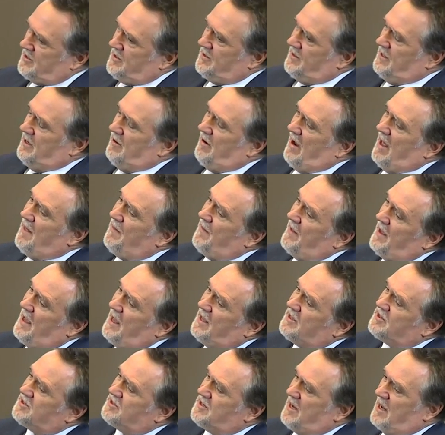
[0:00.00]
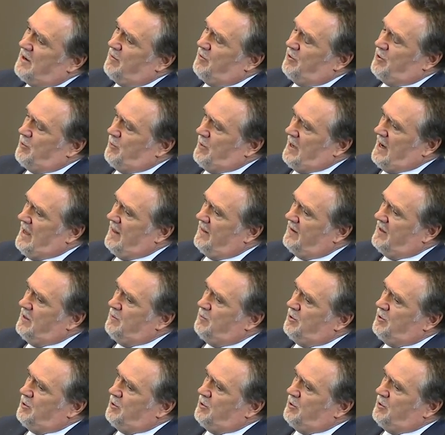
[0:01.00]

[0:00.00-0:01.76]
they are stuck with the reality,